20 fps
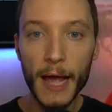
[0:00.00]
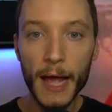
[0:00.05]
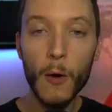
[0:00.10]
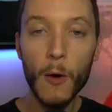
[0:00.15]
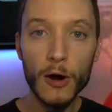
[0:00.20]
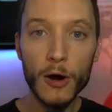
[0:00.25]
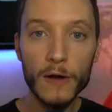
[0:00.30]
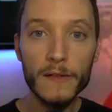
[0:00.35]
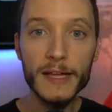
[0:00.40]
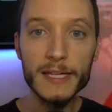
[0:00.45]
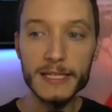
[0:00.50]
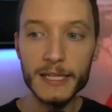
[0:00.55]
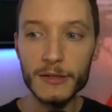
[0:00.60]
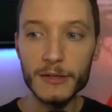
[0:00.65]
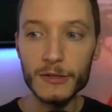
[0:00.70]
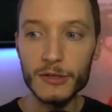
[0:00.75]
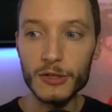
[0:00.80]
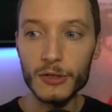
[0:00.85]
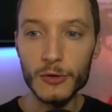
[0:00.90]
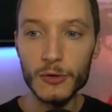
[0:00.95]
Or
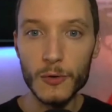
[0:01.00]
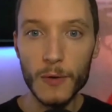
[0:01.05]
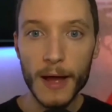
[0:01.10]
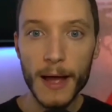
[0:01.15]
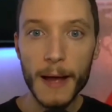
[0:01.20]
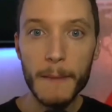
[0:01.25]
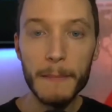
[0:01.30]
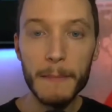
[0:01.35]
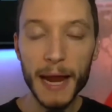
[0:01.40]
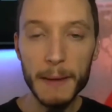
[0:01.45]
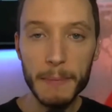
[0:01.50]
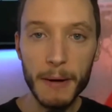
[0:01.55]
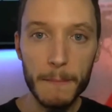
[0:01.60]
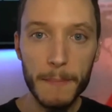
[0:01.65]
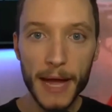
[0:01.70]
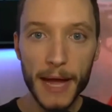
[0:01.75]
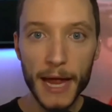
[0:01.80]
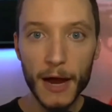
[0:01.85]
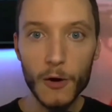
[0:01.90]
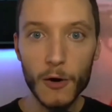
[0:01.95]
listen to Mike
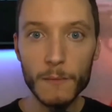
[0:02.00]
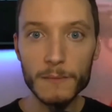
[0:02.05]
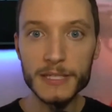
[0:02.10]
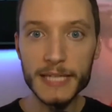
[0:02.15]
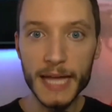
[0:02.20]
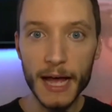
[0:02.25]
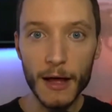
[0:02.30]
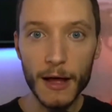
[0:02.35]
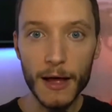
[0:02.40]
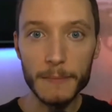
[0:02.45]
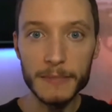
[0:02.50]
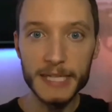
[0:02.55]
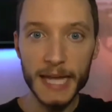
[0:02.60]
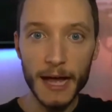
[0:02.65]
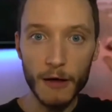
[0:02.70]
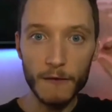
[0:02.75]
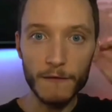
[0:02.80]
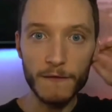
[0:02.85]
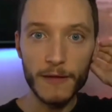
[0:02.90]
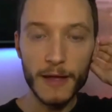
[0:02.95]
Pompeo
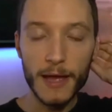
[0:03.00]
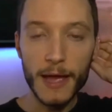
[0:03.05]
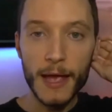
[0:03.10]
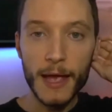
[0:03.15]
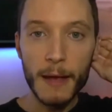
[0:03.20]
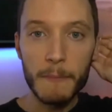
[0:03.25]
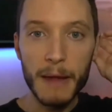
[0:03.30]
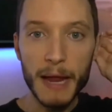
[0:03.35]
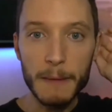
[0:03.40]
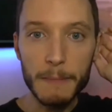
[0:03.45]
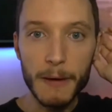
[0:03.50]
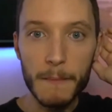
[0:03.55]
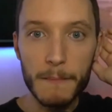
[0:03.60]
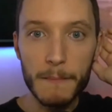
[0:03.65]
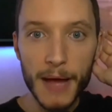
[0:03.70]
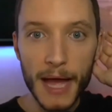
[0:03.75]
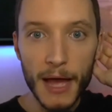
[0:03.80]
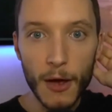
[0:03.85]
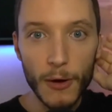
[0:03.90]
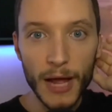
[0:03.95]
himself. Mike
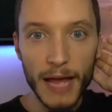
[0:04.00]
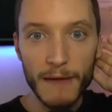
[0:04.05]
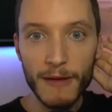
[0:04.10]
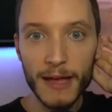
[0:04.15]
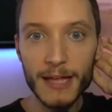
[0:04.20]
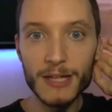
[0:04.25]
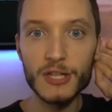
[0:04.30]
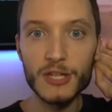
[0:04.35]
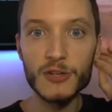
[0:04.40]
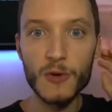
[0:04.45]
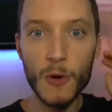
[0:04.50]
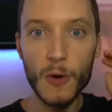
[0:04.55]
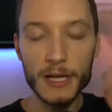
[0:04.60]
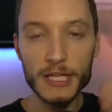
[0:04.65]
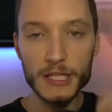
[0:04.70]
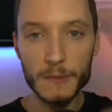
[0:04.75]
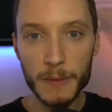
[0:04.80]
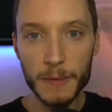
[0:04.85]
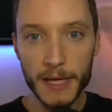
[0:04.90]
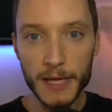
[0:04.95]
Pompeo gave a
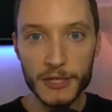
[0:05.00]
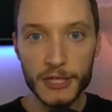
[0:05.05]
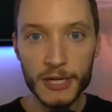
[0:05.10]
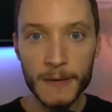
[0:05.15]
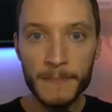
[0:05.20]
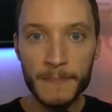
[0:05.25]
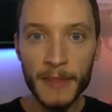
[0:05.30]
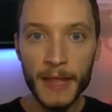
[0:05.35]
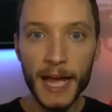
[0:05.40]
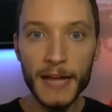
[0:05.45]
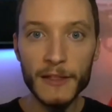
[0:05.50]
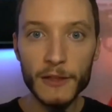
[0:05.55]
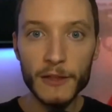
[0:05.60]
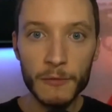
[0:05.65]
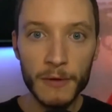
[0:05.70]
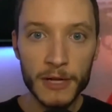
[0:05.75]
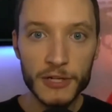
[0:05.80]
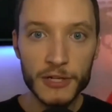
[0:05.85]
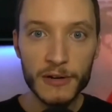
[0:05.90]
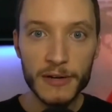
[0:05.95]
historic speech at
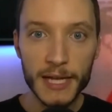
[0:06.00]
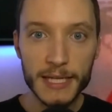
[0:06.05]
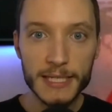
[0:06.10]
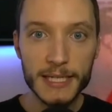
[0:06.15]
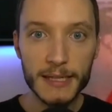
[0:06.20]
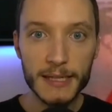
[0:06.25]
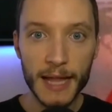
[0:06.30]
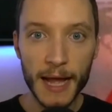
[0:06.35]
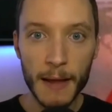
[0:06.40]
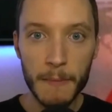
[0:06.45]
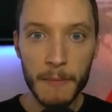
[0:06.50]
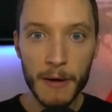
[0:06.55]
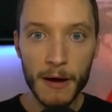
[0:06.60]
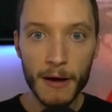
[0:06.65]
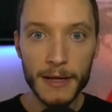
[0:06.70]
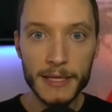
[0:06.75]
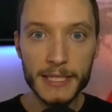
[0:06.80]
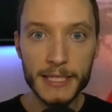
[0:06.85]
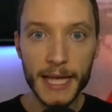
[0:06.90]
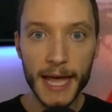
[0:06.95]
the Richard Nixon
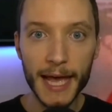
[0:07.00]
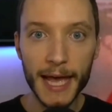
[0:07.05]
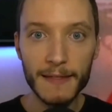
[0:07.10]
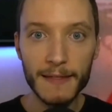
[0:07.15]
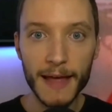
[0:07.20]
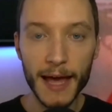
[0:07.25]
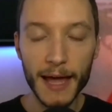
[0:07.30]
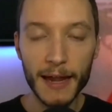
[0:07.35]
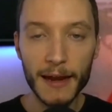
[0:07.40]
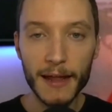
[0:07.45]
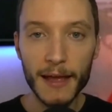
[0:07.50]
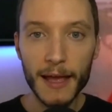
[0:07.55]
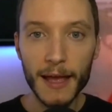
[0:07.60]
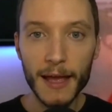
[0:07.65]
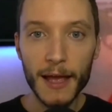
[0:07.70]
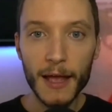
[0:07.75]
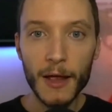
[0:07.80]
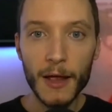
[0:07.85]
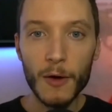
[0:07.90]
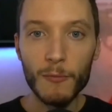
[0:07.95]
Library saying that
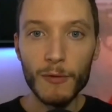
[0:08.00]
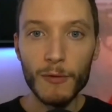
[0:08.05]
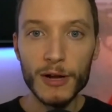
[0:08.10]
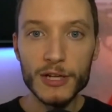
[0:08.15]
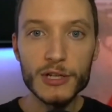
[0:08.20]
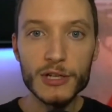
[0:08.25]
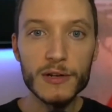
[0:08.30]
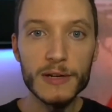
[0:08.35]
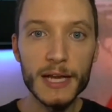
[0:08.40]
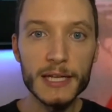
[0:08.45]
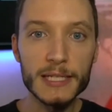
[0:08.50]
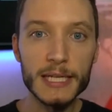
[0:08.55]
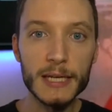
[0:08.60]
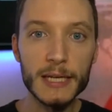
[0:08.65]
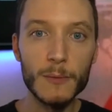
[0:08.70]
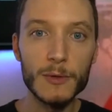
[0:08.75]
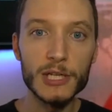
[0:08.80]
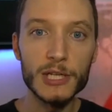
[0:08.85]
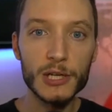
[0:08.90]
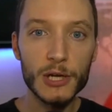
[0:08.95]
Richard
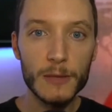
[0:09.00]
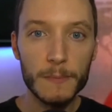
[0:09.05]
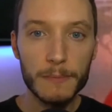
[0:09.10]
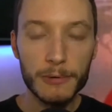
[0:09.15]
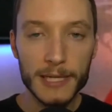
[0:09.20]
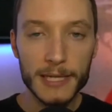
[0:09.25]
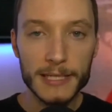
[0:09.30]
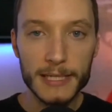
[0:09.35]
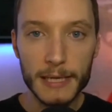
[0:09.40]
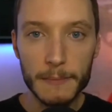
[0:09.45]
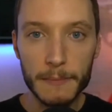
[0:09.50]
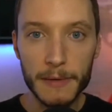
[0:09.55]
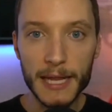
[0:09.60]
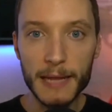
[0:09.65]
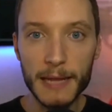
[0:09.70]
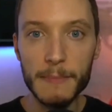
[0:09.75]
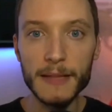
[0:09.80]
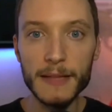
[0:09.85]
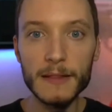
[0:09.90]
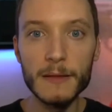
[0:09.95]
Nixon was a good president, but
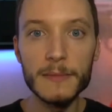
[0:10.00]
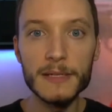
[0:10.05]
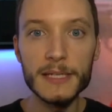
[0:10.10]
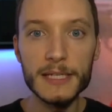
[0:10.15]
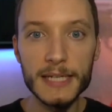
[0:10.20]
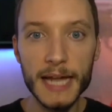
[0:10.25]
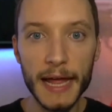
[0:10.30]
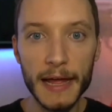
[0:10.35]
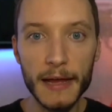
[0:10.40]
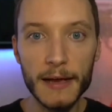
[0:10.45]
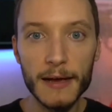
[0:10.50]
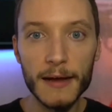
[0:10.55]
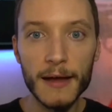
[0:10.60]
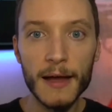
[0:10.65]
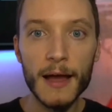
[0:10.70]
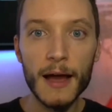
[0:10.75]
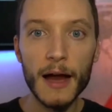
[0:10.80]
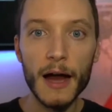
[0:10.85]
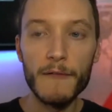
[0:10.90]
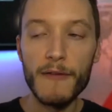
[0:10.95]
he made the mistake
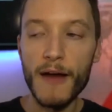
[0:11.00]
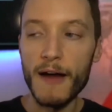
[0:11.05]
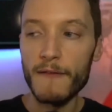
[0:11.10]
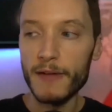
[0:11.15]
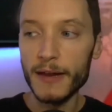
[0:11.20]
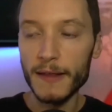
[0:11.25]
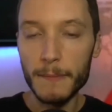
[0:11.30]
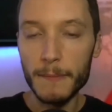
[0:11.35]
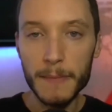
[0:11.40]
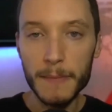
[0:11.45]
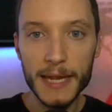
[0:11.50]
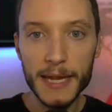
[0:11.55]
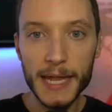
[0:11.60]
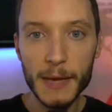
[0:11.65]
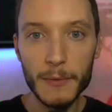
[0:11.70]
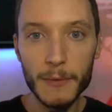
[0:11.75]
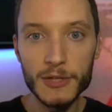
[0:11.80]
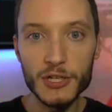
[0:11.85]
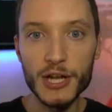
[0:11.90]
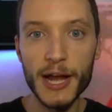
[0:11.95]
of having the
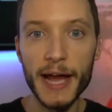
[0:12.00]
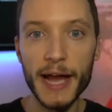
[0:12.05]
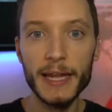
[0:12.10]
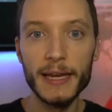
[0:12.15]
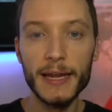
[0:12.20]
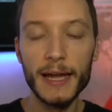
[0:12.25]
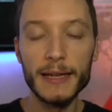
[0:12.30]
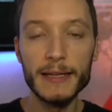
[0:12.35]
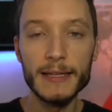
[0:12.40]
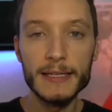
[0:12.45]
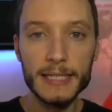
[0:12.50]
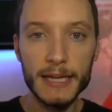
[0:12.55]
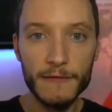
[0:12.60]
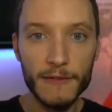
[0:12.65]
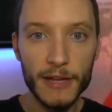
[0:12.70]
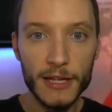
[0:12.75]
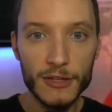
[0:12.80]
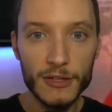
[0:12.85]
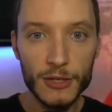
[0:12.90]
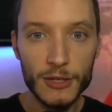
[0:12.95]
meeting with China in
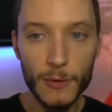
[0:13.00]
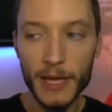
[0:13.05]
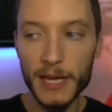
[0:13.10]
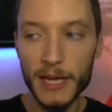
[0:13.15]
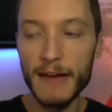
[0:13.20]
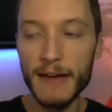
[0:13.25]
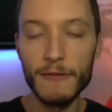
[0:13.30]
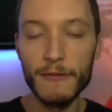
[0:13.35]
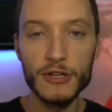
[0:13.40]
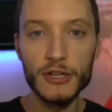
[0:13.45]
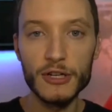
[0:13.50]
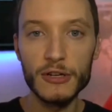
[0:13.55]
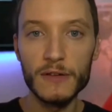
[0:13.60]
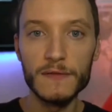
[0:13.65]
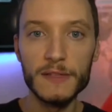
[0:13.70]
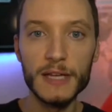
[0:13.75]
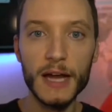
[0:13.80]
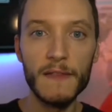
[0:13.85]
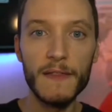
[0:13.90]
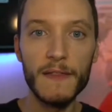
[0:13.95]
1972. He never should
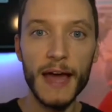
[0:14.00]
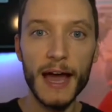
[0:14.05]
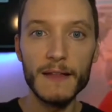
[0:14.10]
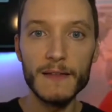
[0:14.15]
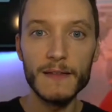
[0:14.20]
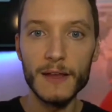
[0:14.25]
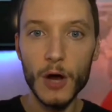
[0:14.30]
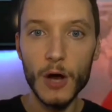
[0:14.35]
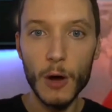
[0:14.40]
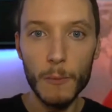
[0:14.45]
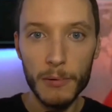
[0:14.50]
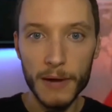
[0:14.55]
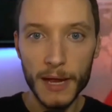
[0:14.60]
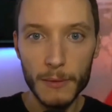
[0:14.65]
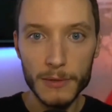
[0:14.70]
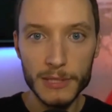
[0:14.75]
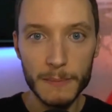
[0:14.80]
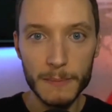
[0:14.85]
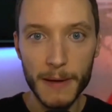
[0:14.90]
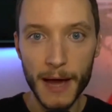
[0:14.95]
have done that. The
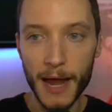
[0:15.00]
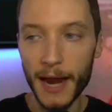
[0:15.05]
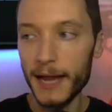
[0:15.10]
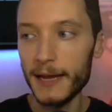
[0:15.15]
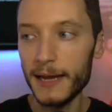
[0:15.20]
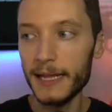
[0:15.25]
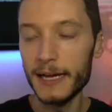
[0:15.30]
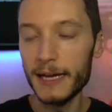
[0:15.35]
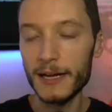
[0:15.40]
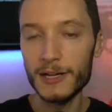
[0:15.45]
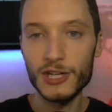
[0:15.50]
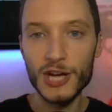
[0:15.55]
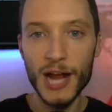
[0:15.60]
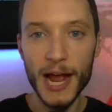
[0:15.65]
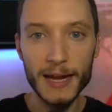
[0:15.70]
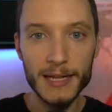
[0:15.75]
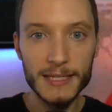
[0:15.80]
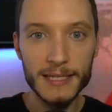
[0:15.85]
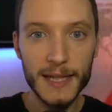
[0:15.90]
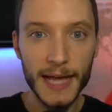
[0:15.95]
opening was a bad idea.
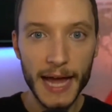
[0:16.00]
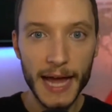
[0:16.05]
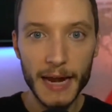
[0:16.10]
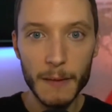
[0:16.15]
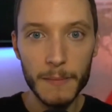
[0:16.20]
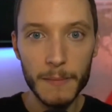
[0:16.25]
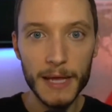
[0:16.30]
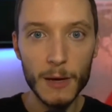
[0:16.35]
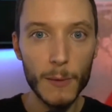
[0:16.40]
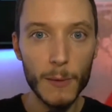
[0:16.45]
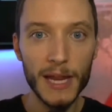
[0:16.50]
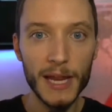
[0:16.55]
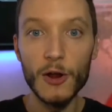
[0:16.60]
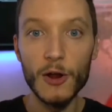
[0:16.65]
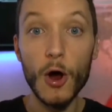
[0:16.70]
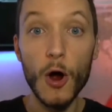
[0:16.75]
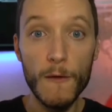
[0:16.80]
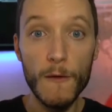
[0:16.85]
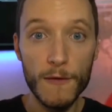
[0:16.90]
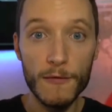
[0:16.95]
China's the enemy. We need
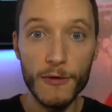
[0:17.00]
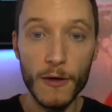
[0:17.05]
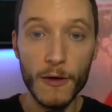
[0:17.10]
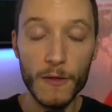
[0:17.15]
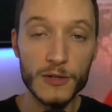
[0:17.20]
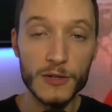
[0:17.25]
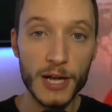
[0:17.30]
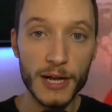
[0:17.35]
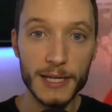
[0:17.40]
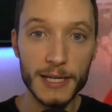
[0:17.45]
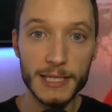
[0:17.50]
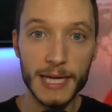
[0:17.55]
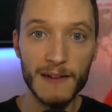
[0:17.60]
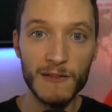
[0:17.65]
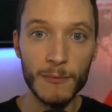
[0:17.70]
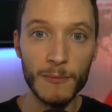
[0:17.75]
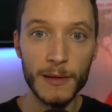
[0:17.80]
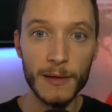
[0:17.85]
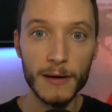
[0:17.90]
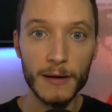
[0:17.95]
to overthrow the Chinese
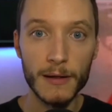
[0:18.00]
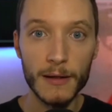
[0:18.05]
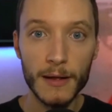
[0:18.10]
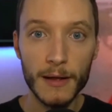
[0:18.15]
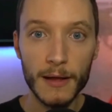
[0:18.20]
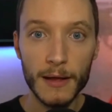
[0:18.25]
government.